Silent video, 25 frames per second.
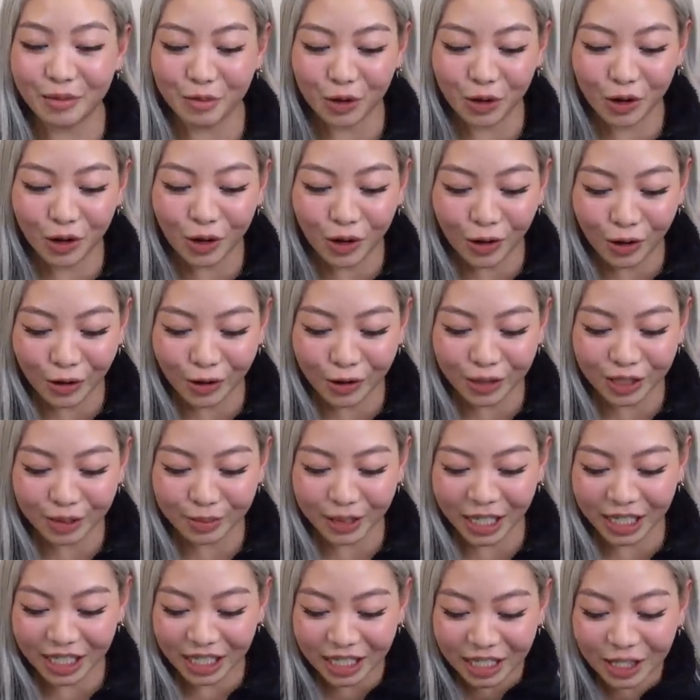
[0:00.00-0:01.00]
more Kaws,
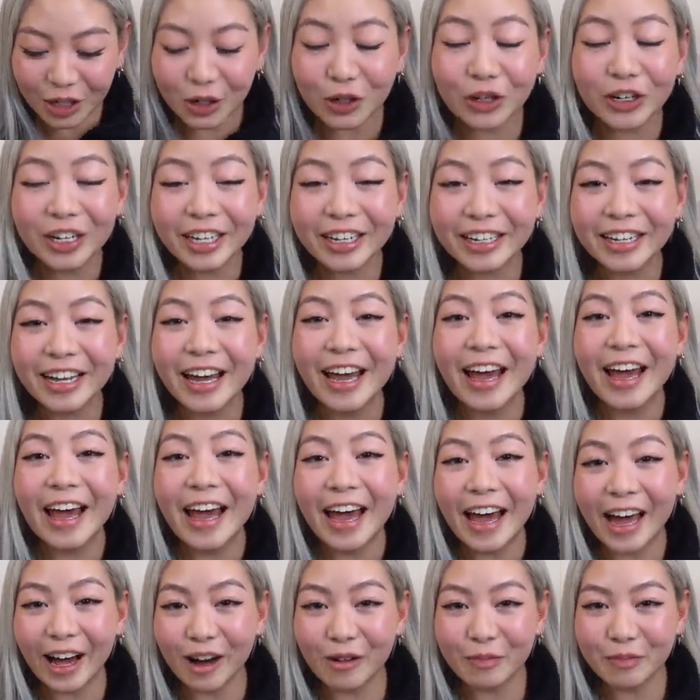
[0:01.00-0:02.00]
but I just couldn't
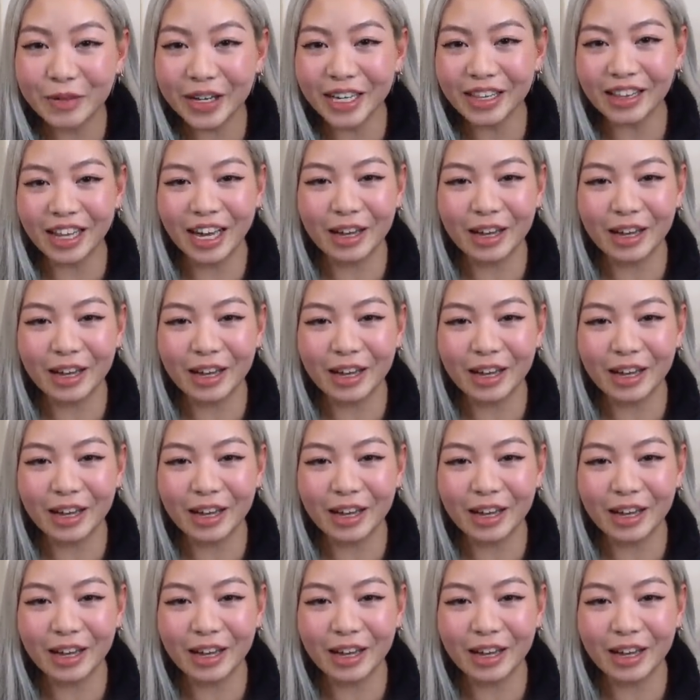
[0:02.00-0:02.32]
help it.